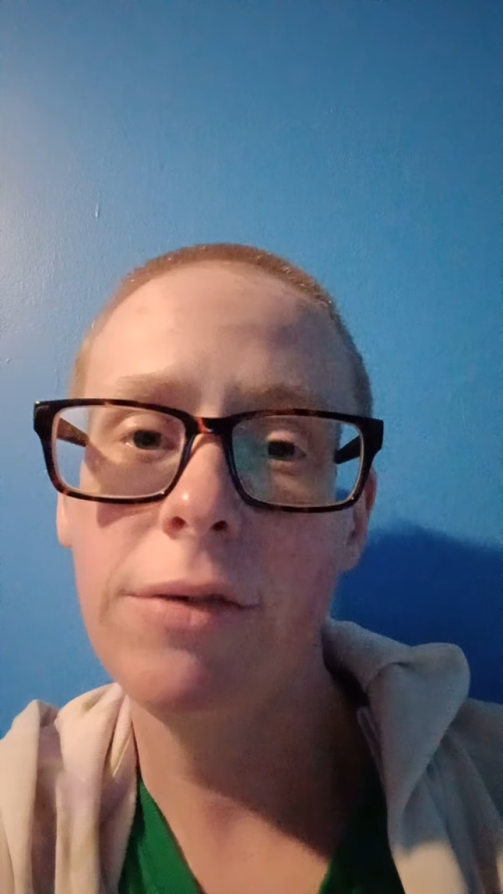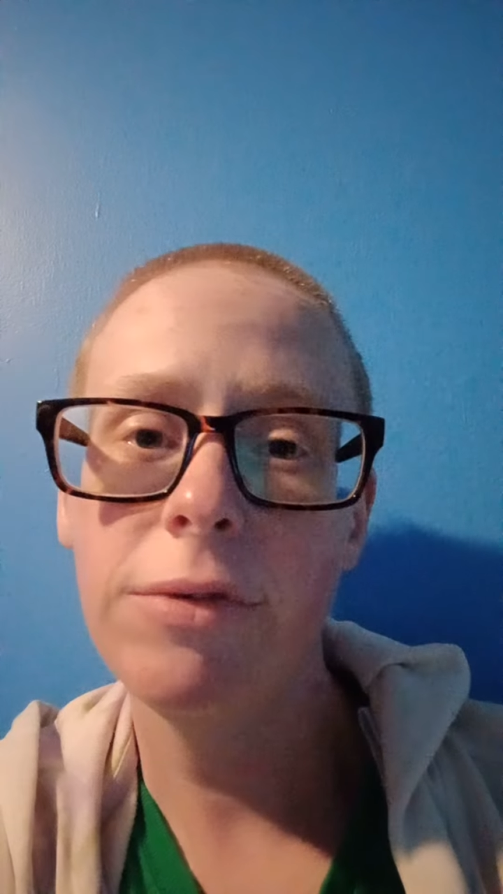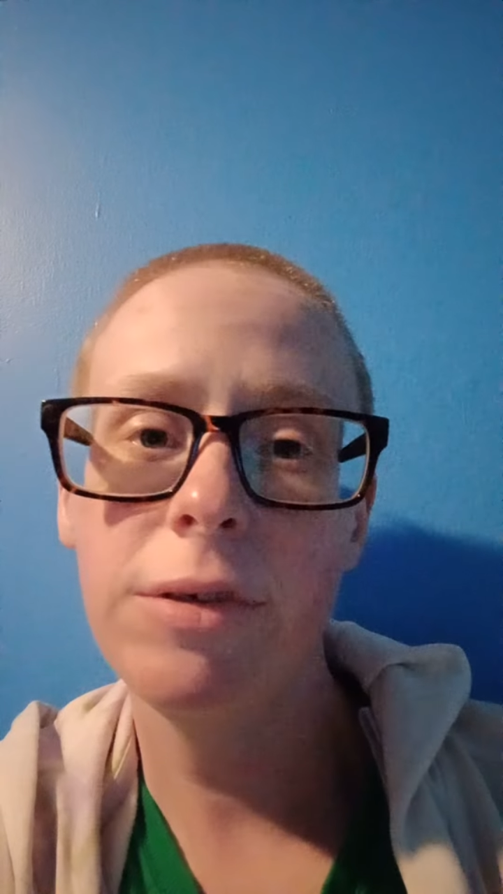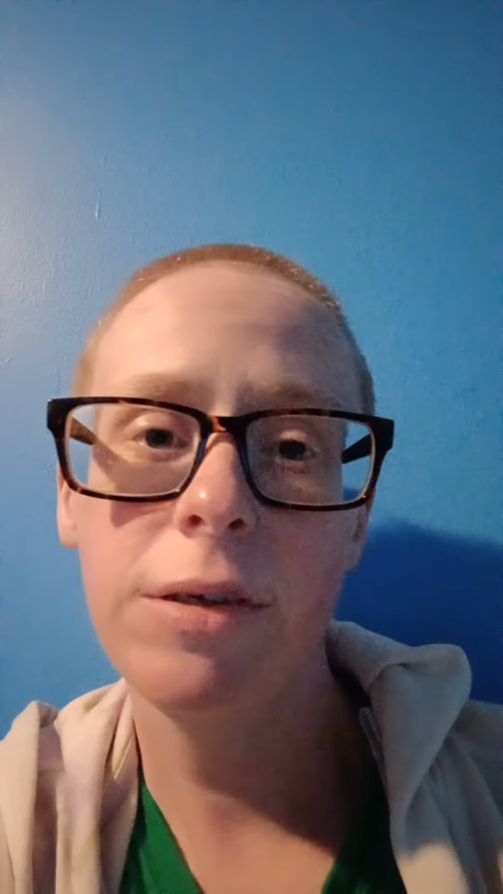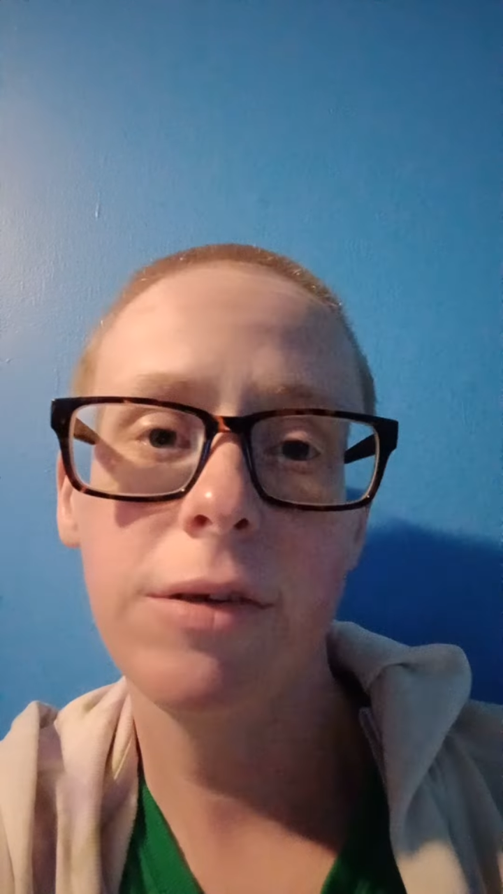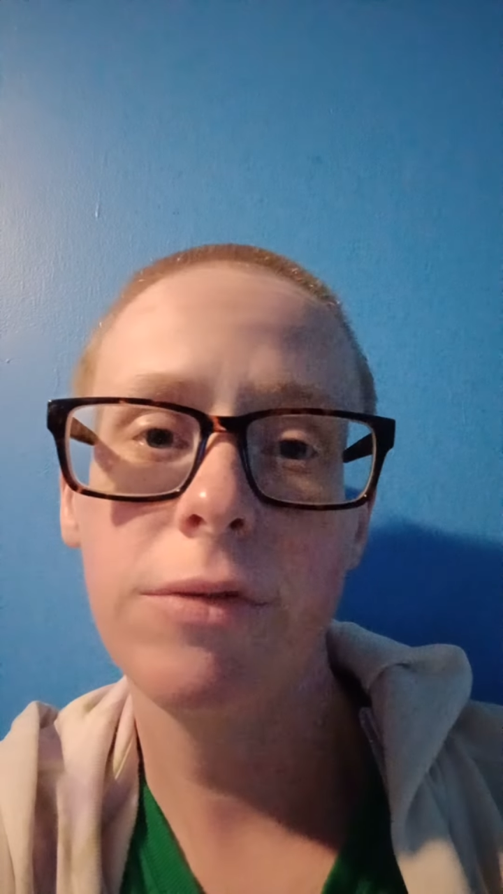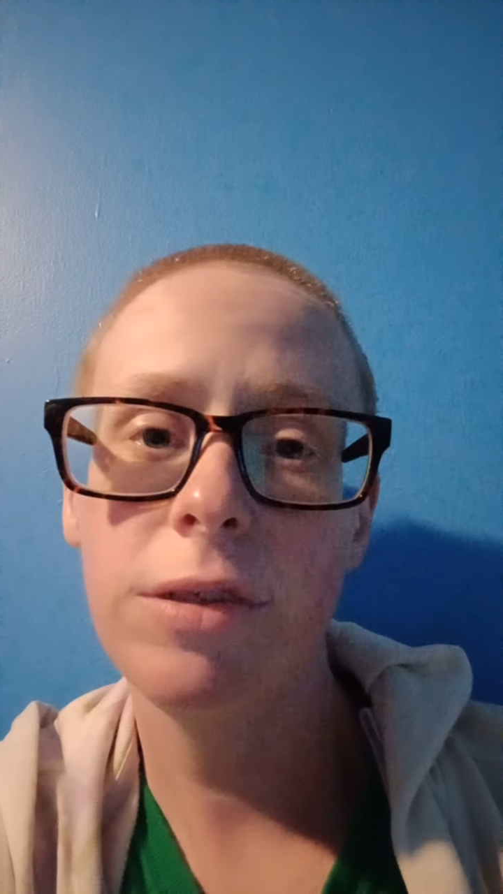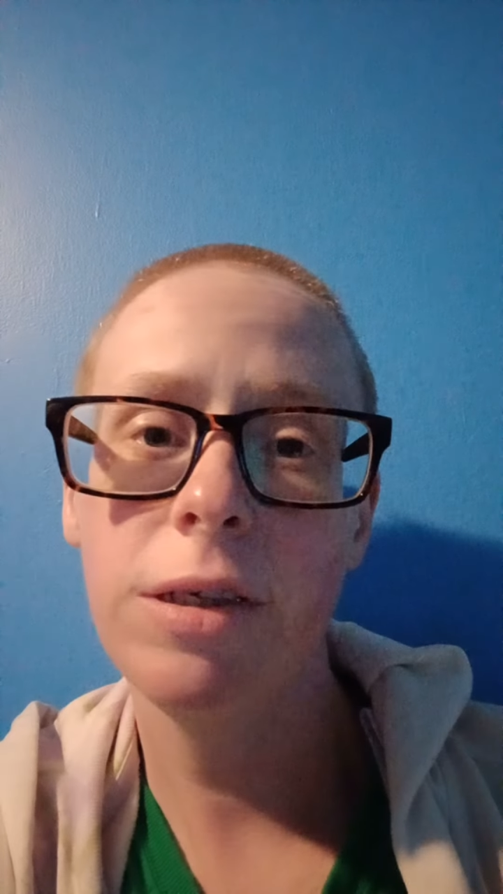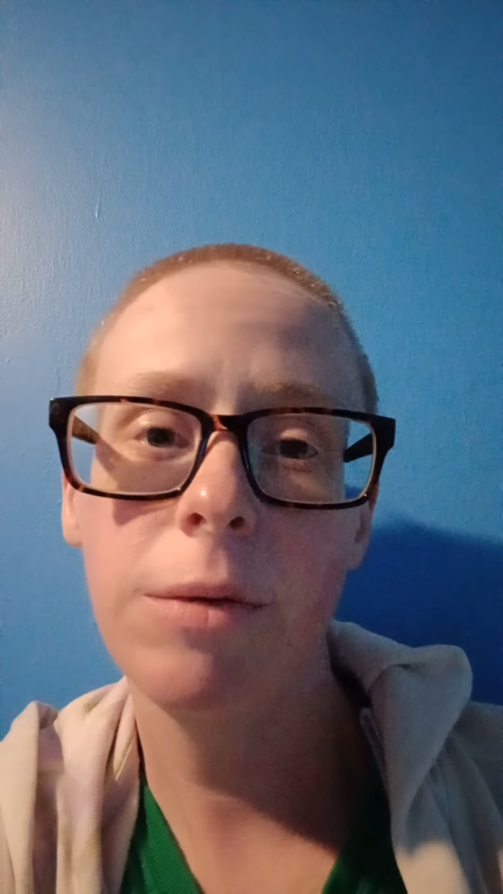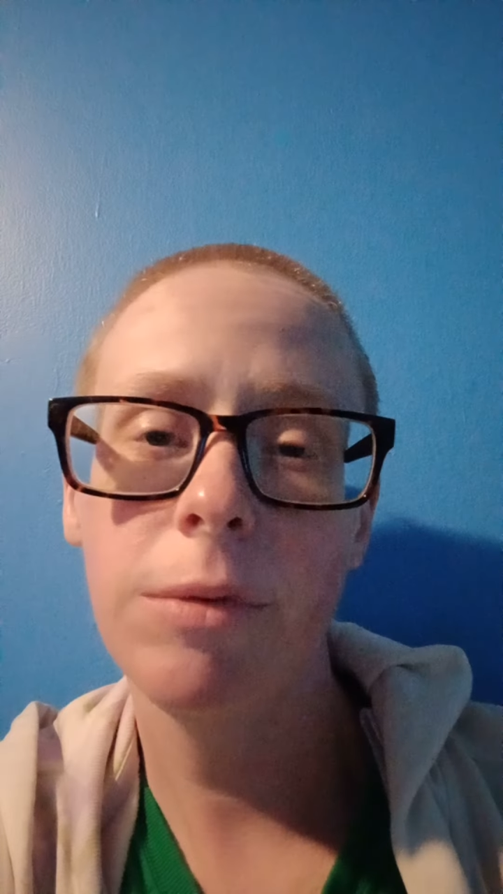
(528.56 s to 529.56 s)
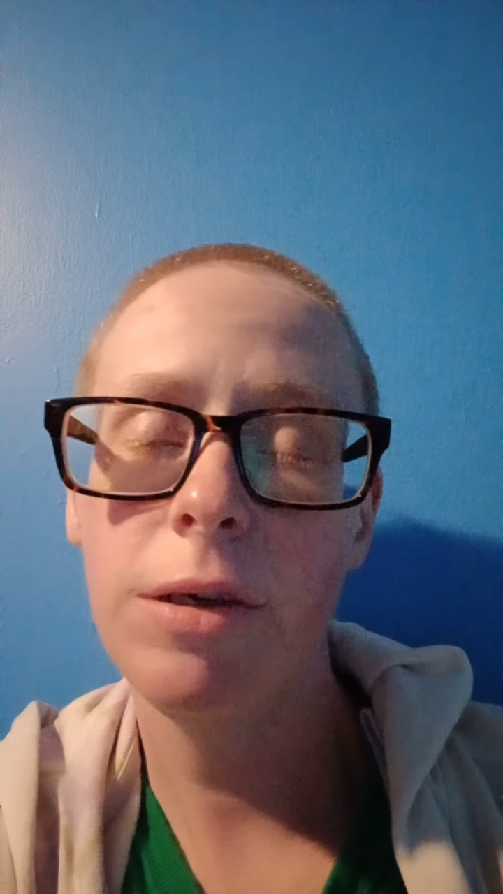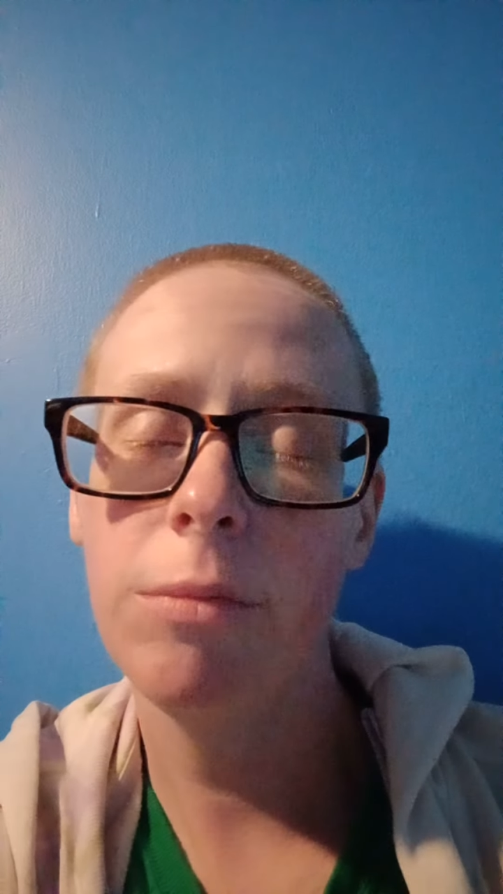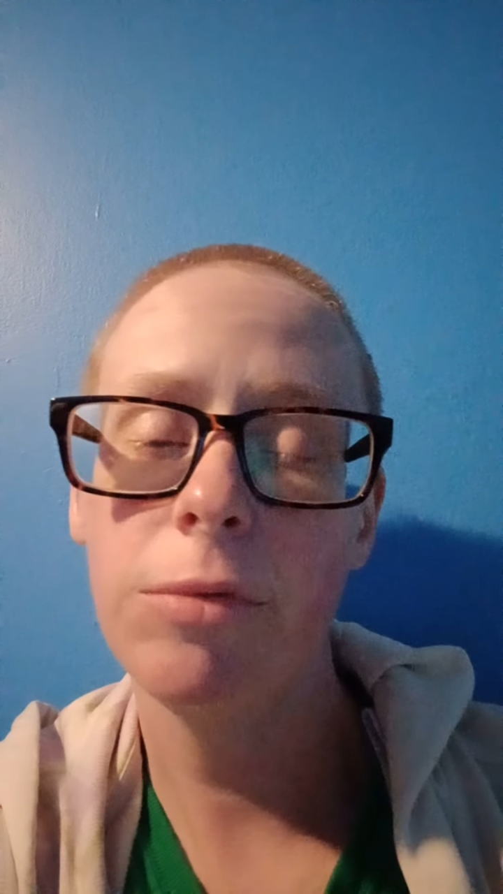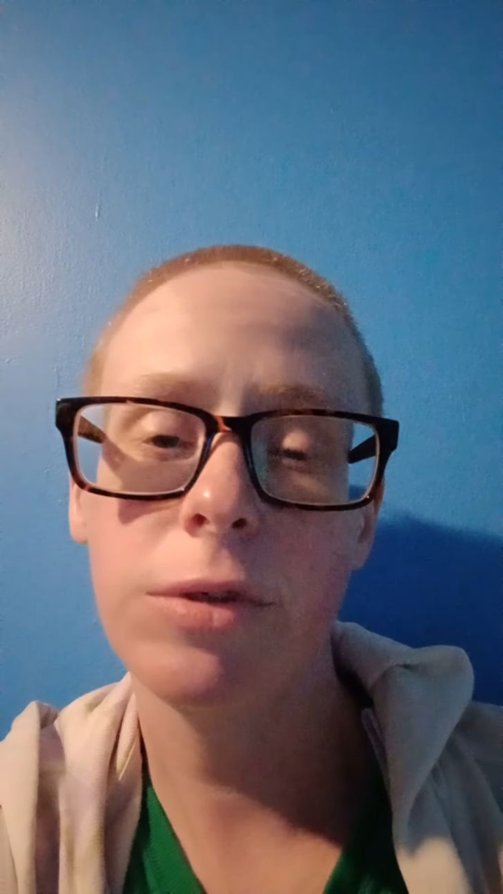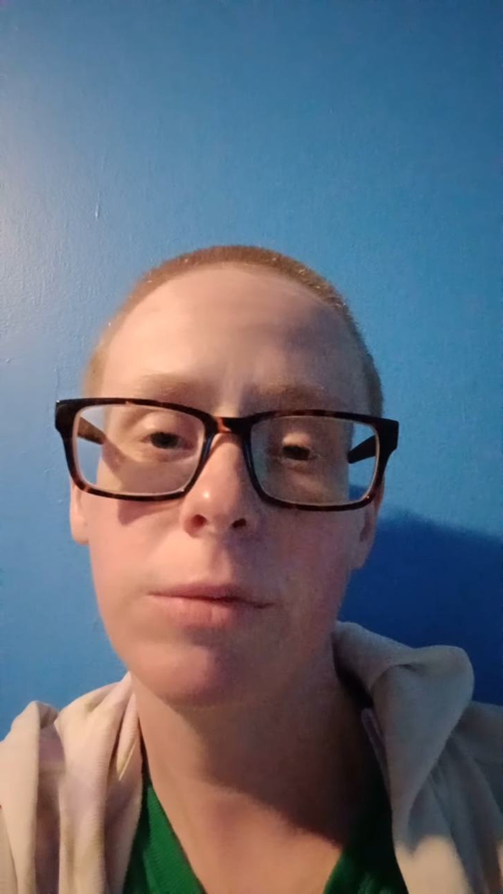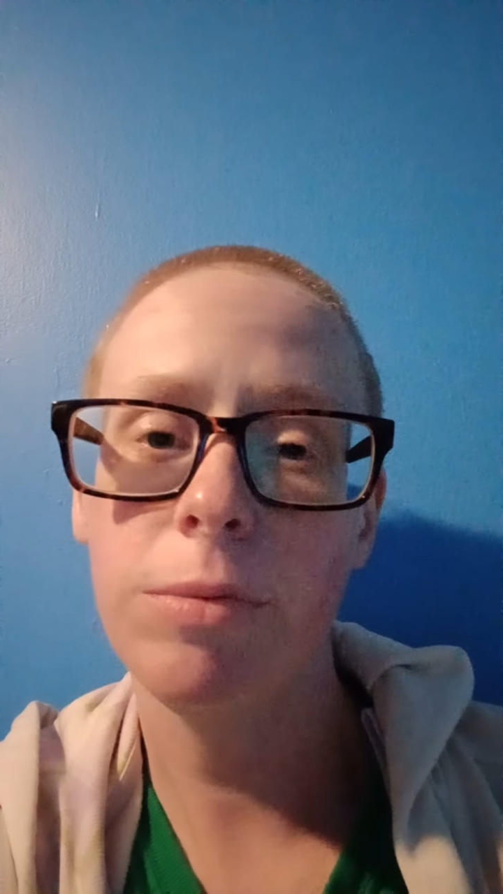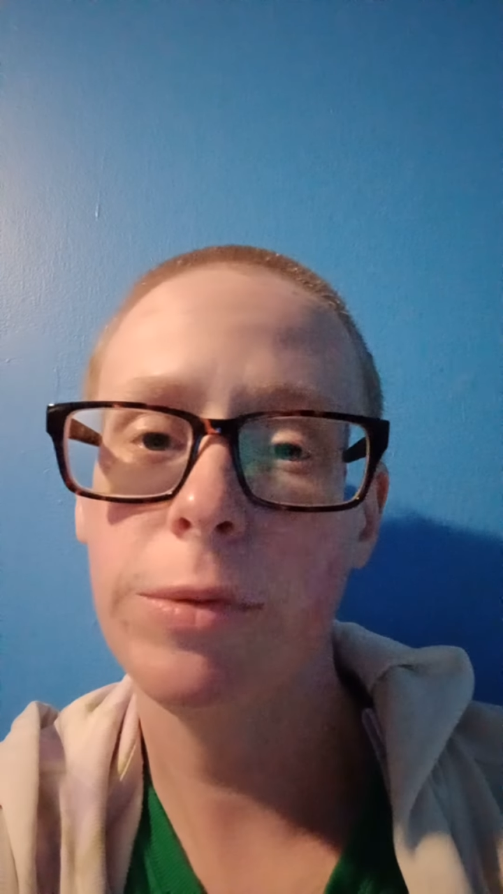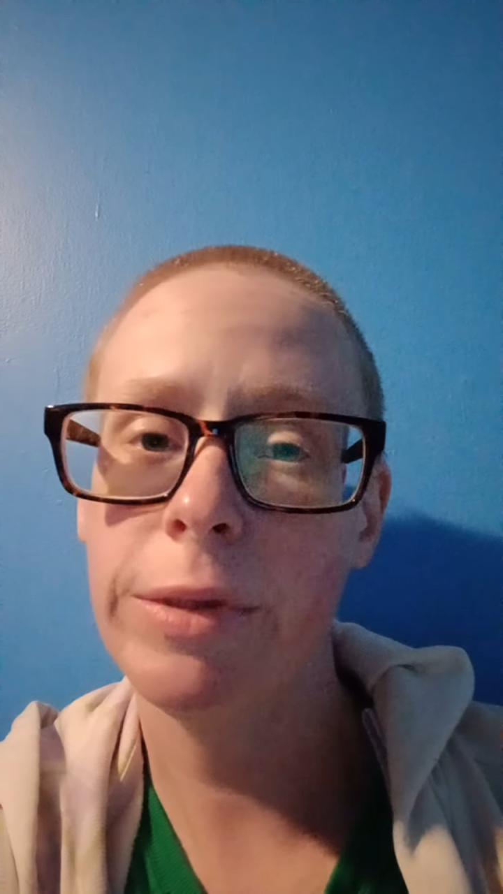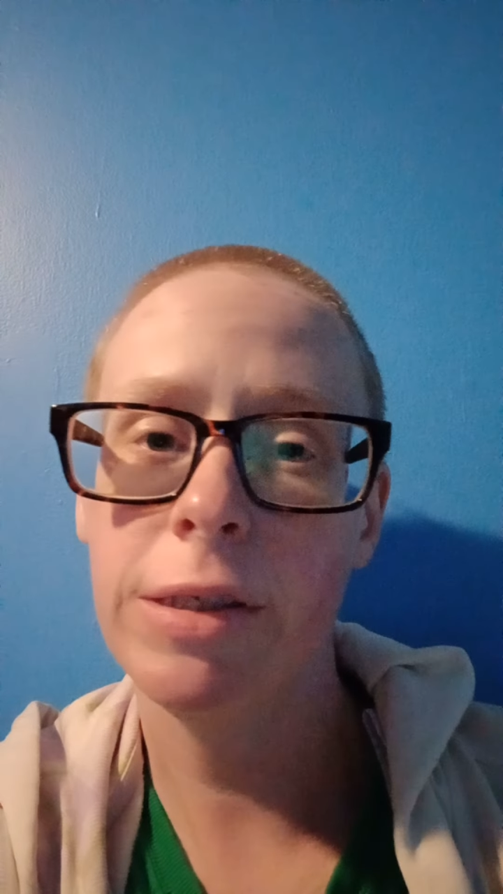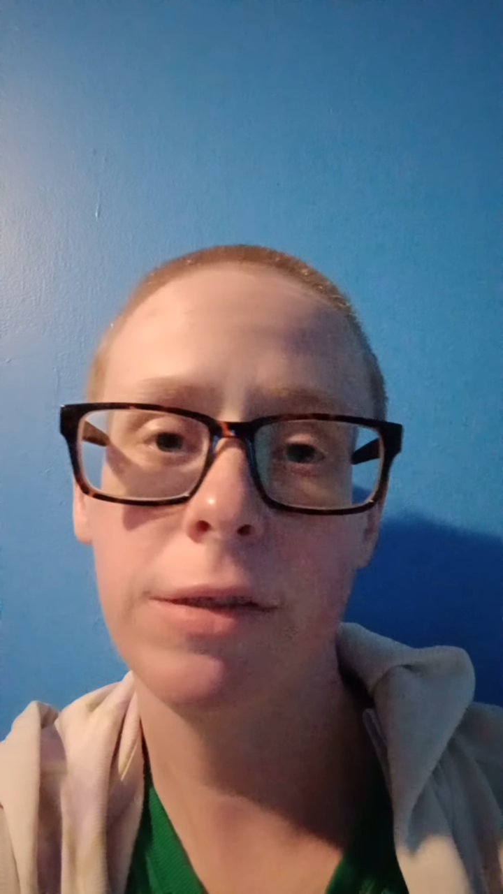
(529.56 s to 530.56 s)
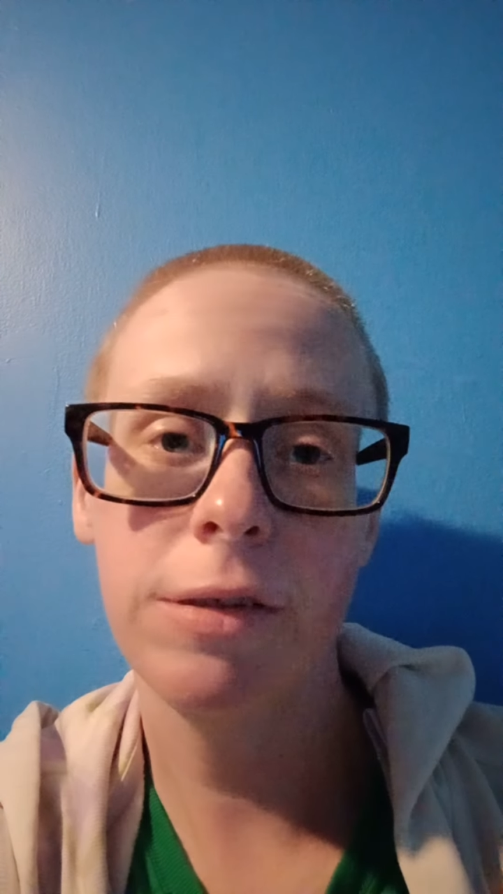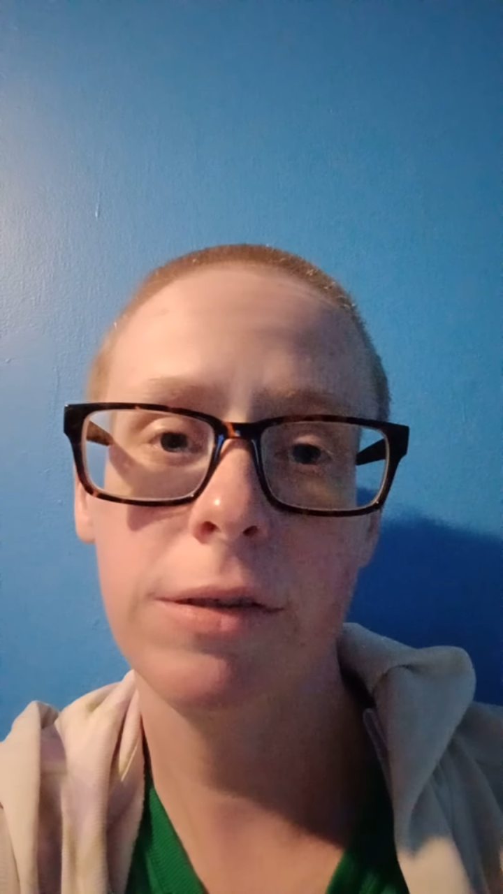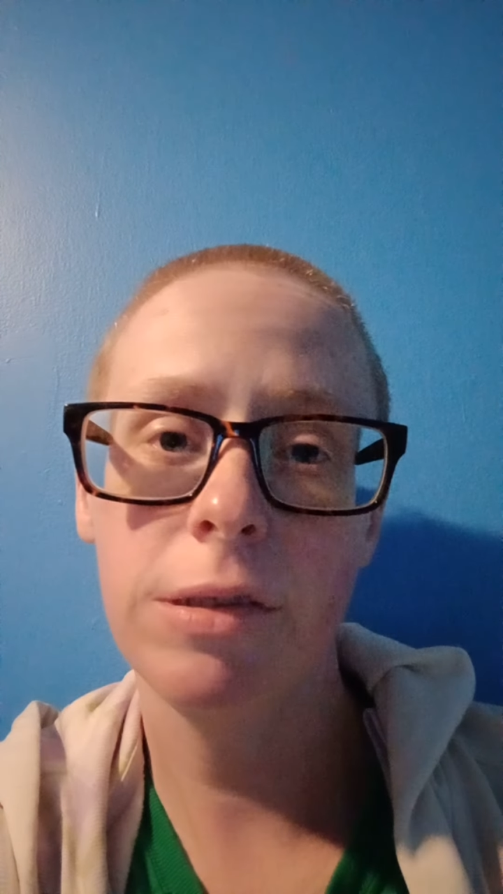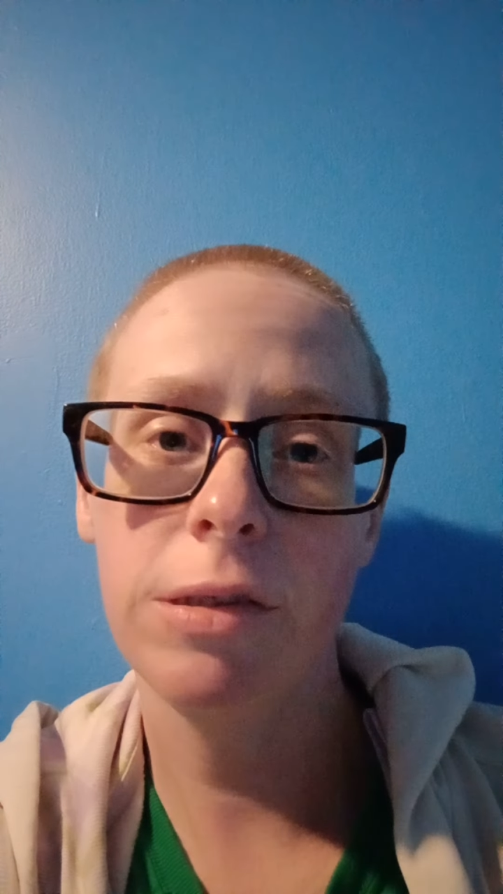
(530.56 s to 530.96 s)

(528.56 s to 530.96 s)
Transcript: even to get my numbers up so I can